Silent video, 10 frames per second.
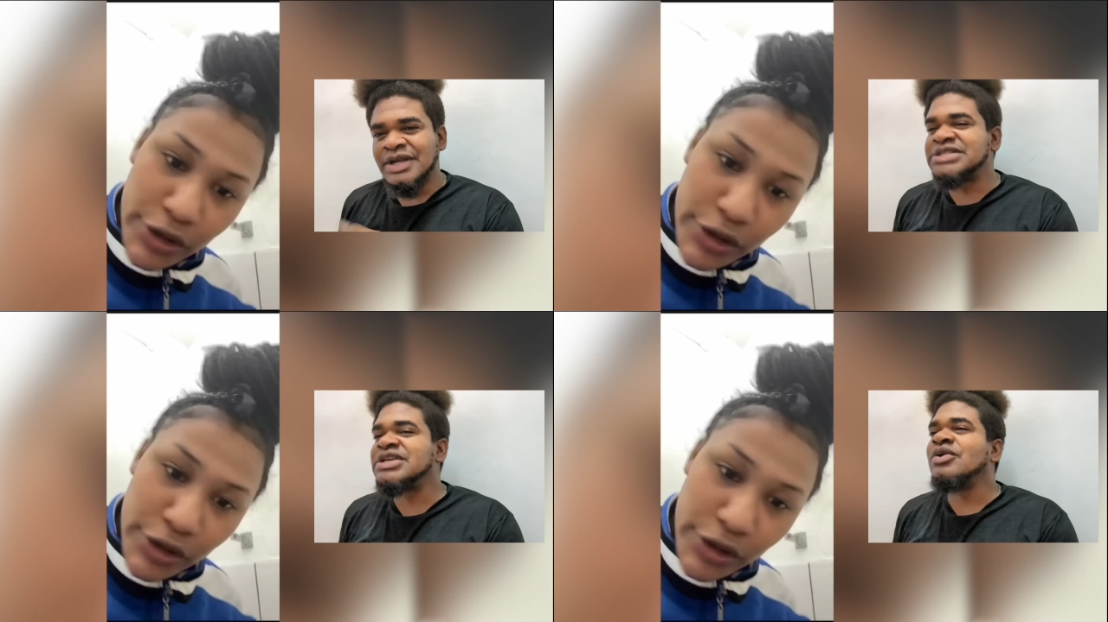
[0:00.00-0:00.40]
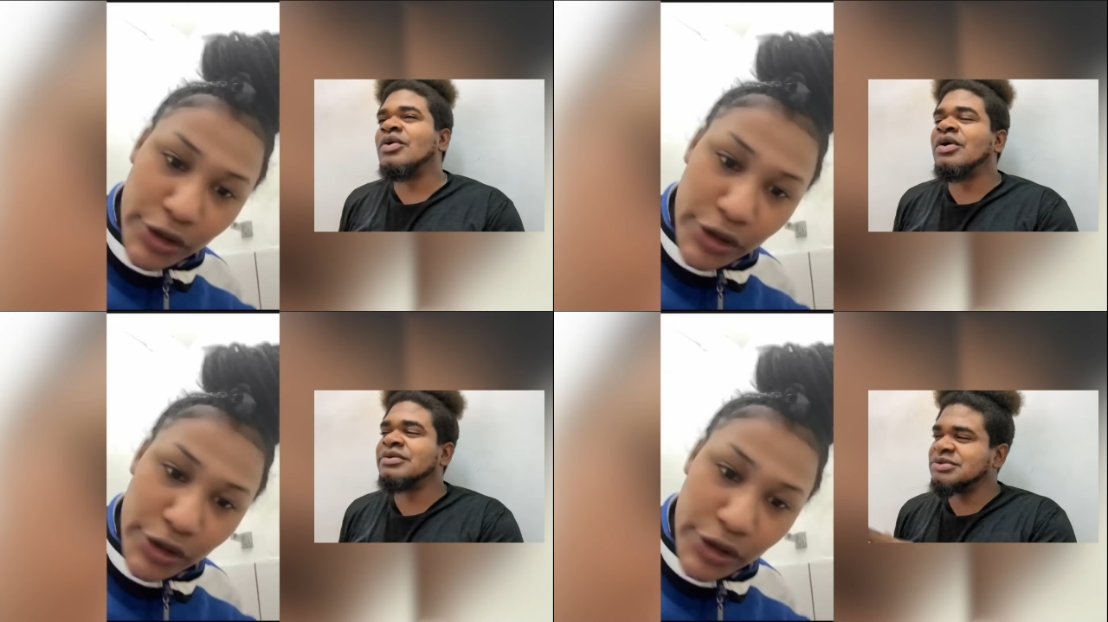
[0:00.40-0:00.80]
Speaker 1: I say,
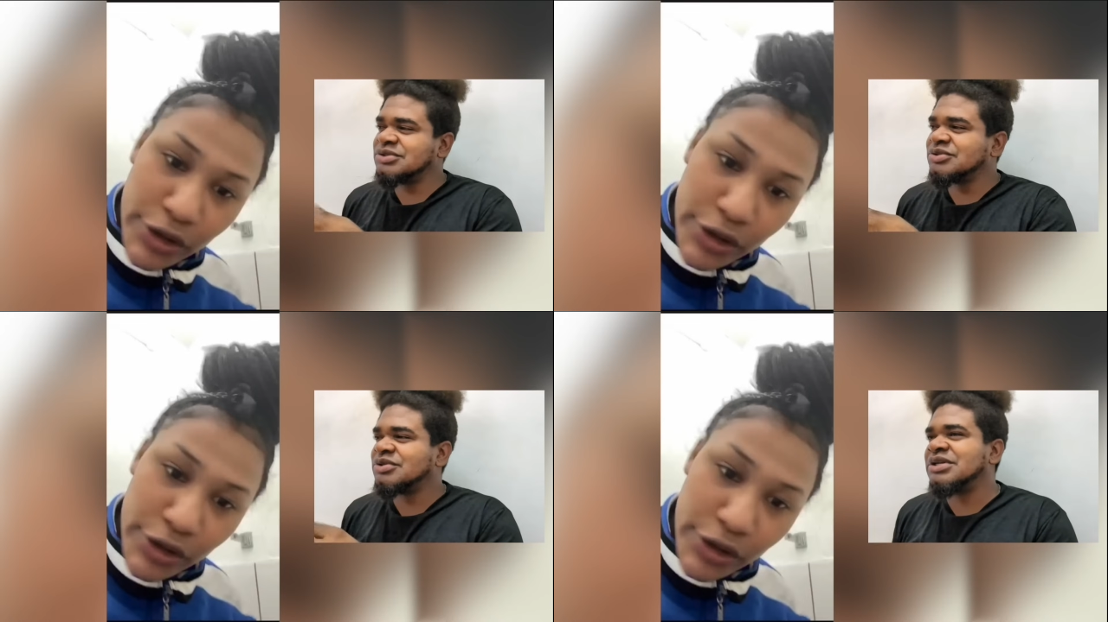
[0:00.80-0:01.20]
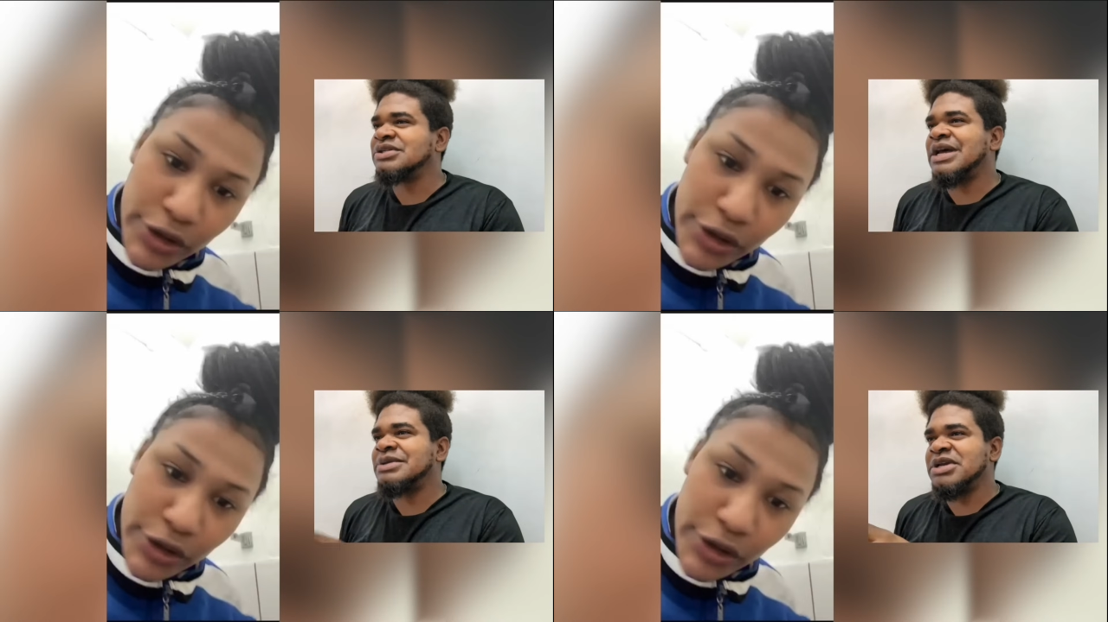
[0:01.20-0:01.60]
oh, you know,
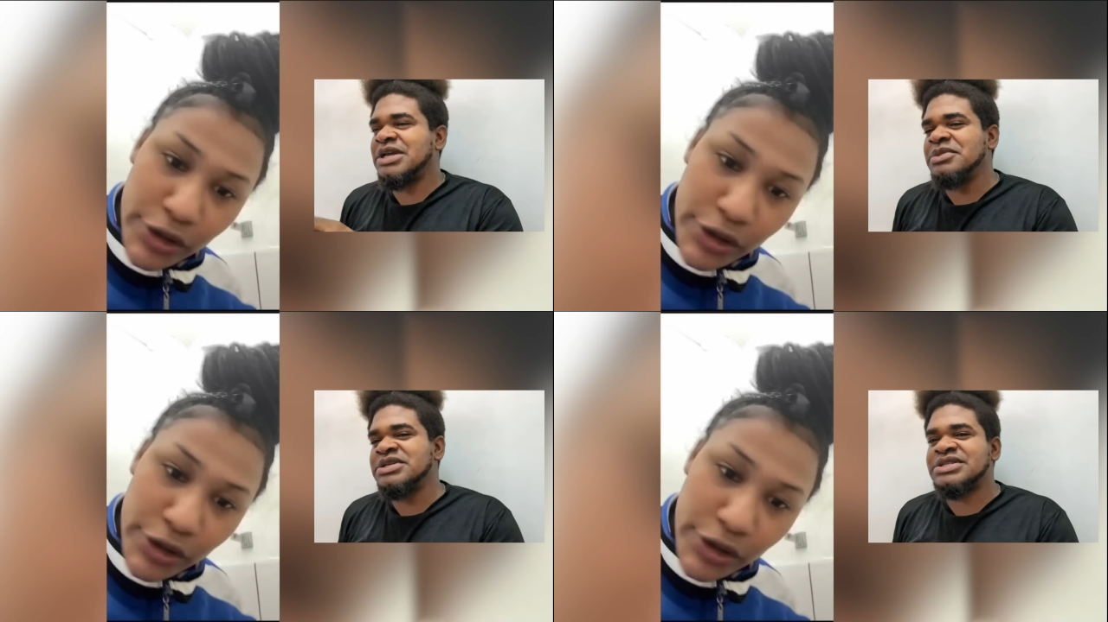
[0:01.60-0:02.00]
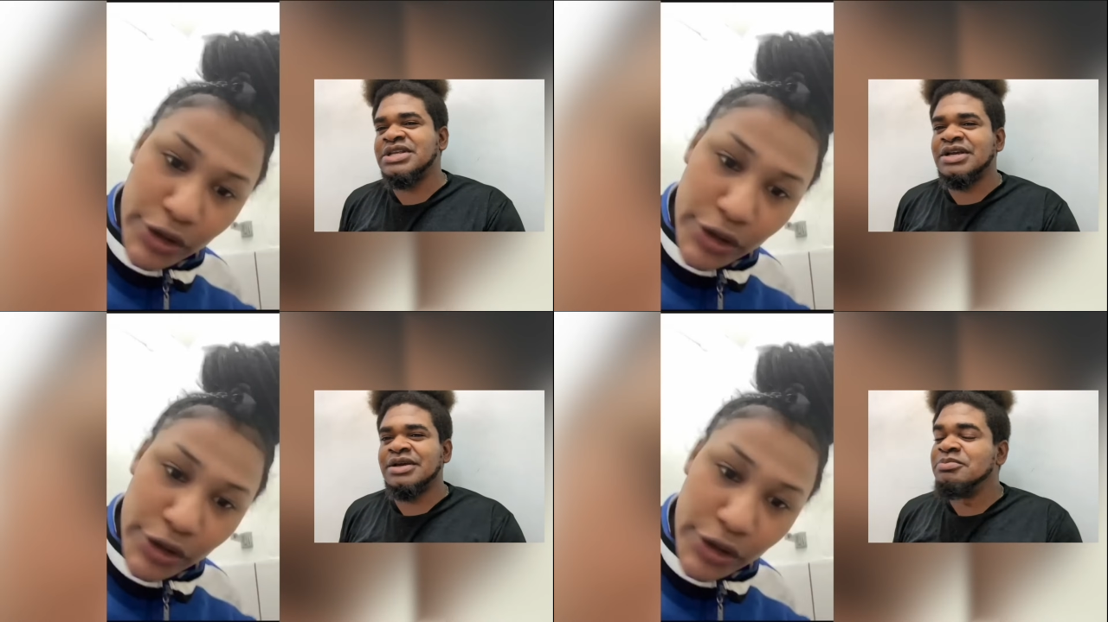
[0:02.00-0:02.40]
uh, I make a
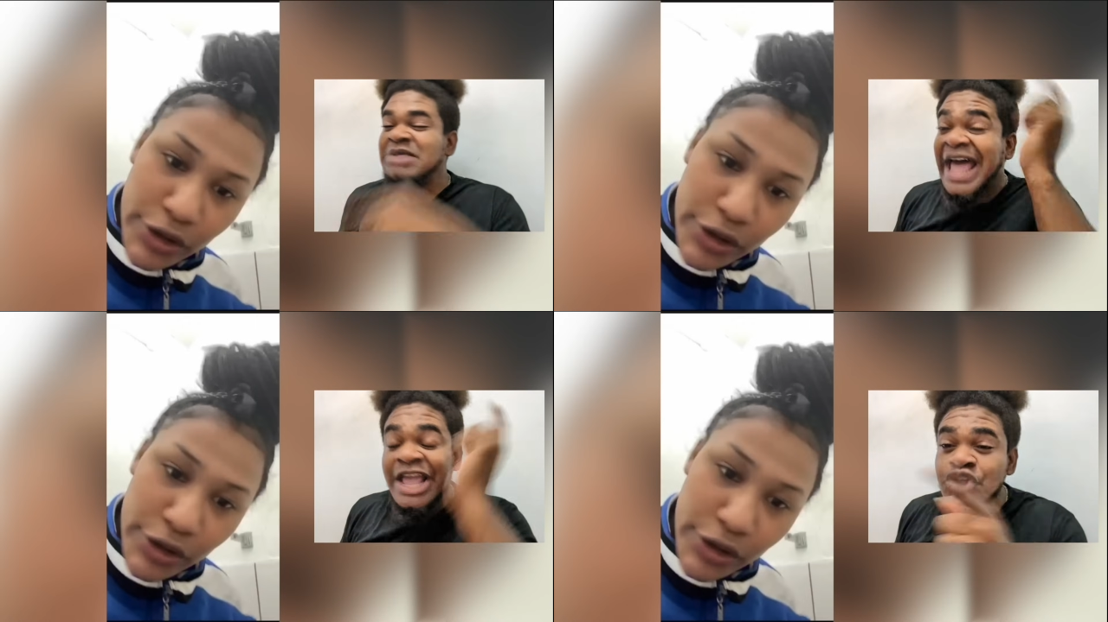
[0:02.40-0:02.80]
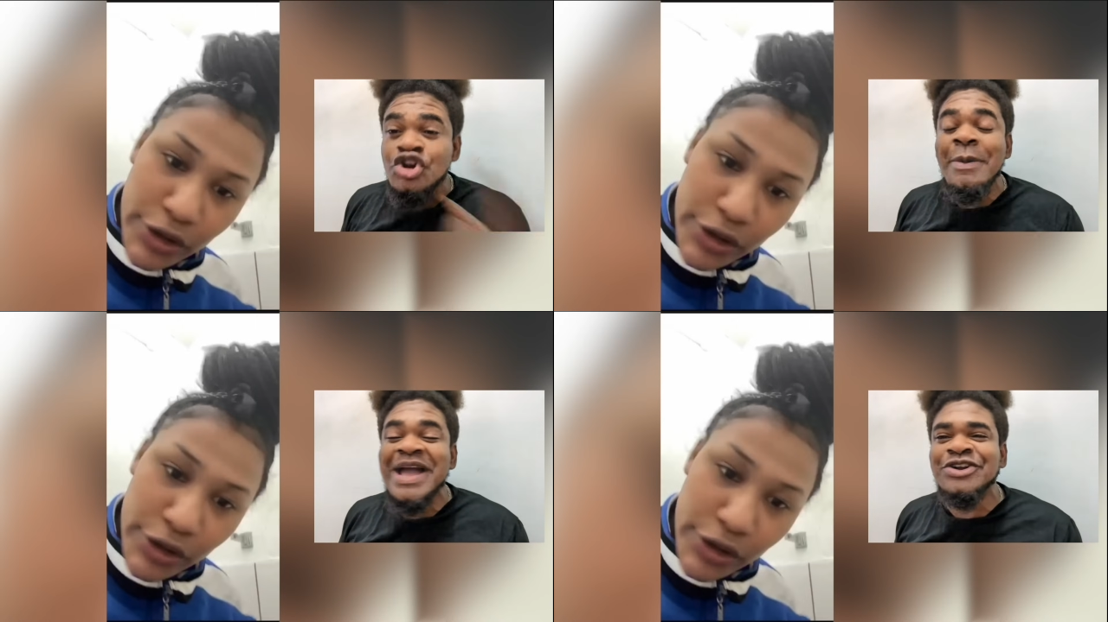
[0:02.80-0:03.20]
mistake. Lie,
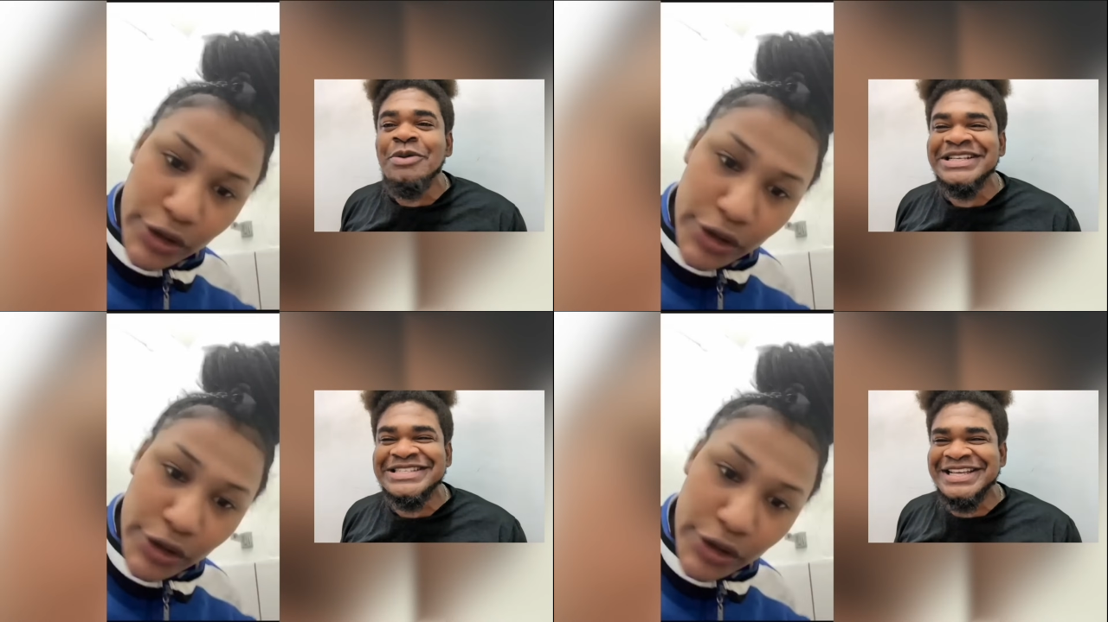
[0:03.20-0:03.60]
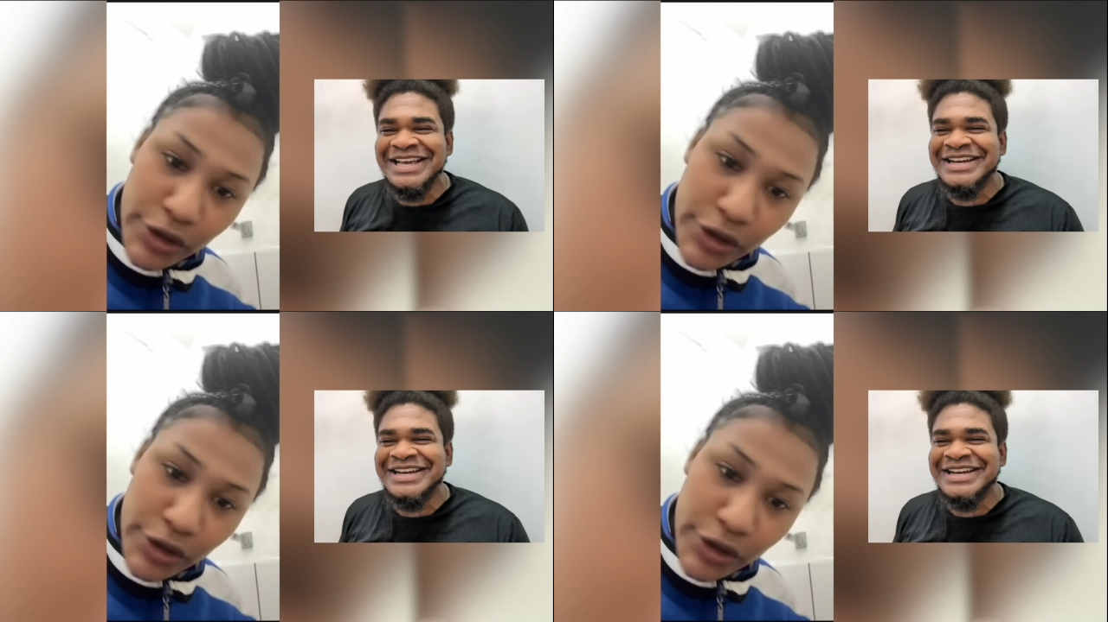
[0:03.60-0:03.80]
you don't make no mistake.